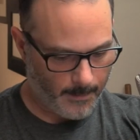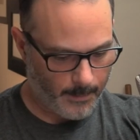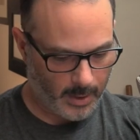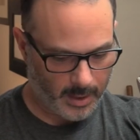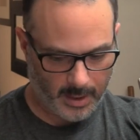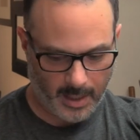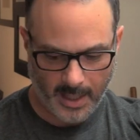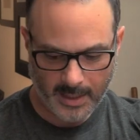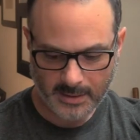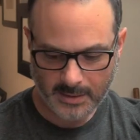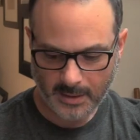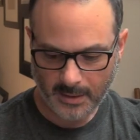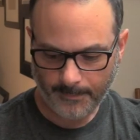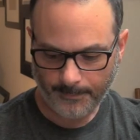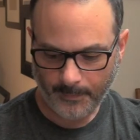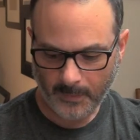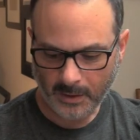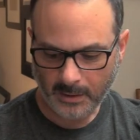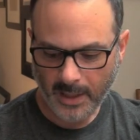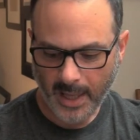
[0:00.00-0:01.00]
but it's
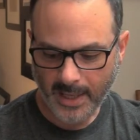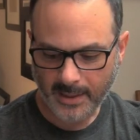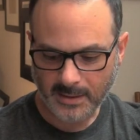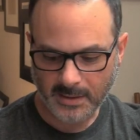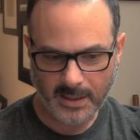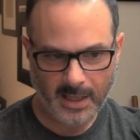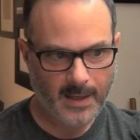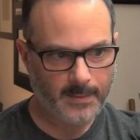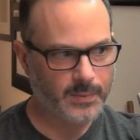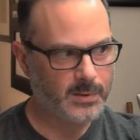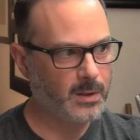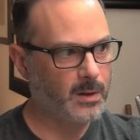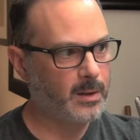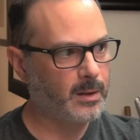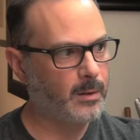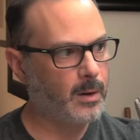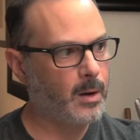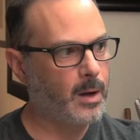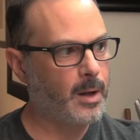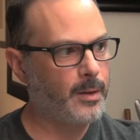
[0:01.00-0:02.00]
landscapes are